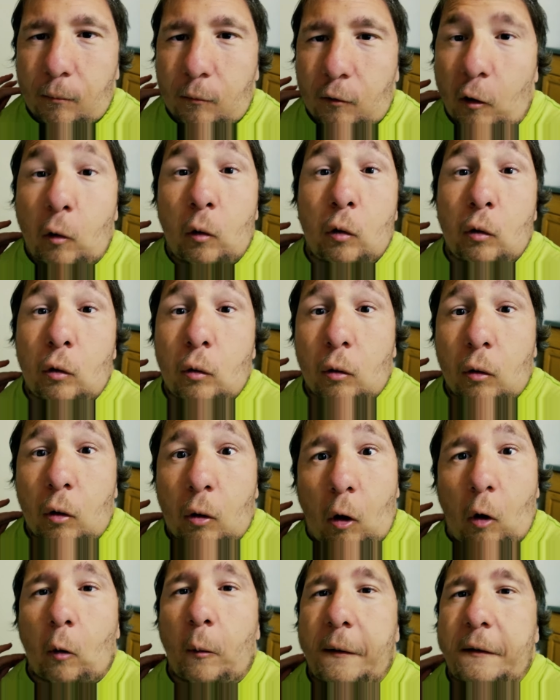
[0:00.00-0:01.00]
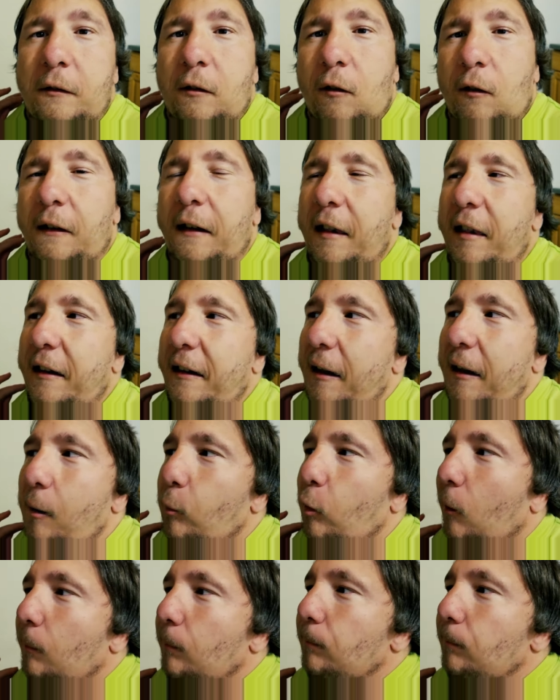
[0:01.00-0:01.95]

Don't always look at the camera.